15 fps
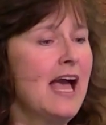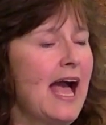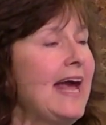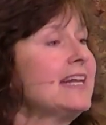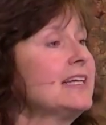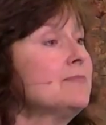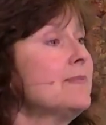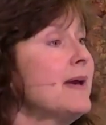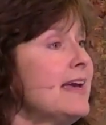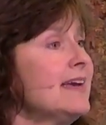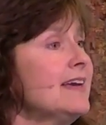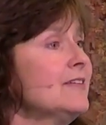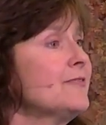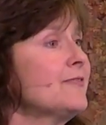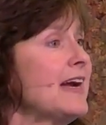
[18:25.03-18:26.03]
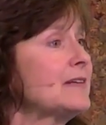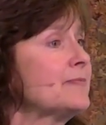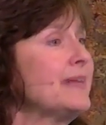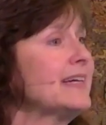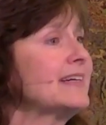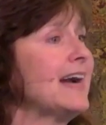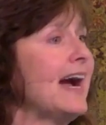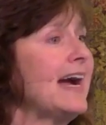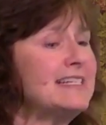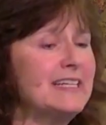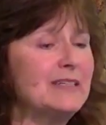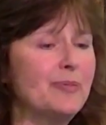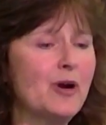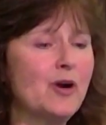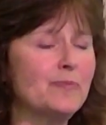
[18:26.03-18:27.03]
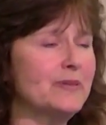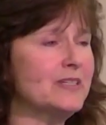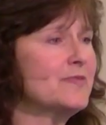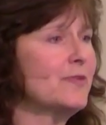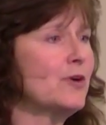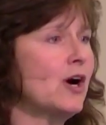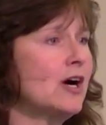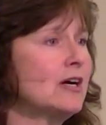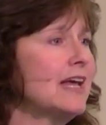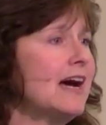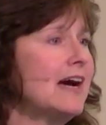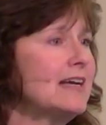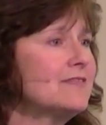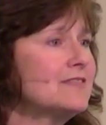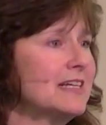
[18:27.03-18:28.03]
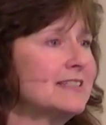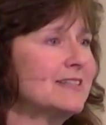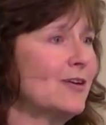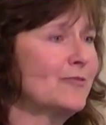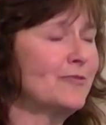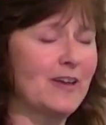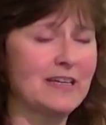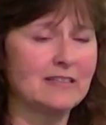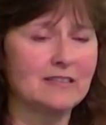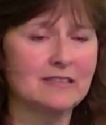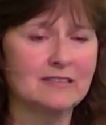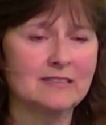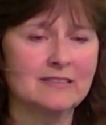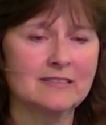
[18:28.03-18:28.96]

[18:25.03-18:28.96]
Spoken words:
And it may, in fact, be a guiding purpose for our lives and our faith.